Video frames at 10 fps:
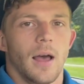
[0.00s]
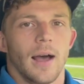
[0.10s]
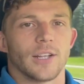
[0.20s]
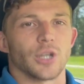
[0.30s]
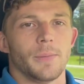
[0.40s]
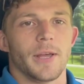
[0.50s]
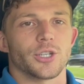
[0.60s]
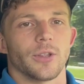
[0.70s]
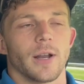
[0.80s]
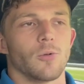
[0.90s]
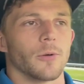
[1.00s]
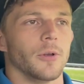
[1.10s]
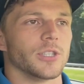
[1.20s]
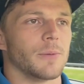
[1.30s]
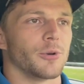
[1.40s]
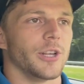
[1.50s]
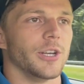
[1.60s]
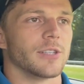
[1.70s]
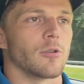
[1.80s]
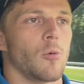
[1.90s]
I try and make sure that I warm those up pretty
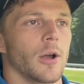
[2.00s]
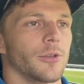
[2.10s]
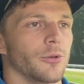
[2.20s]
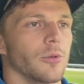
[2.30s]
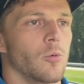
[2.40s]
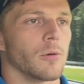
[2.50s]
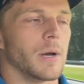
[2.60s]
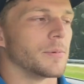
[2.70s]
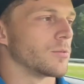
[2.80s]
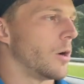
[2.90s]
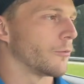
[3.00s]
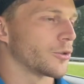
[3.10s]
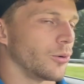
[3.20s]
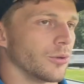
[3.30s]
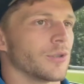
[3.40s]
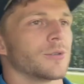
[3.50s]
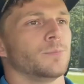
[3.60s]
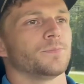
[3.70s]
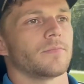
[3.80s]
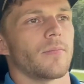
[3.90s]
good. So I'll walk you through the warm up as well for shoulders.
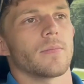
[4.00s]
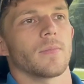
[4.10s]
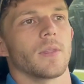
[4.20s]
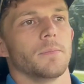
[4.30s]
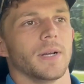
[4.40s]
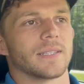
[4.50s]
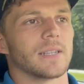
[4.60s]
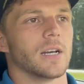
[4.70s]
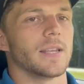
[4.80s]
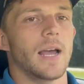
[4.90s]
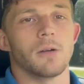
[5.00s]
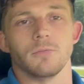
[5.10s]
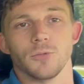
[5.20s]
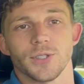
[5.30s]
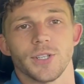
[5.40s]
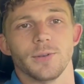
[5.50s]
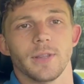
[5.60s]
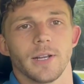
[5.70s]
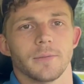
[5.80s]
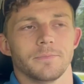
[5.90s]
But uh, yeah, we'll see you in there.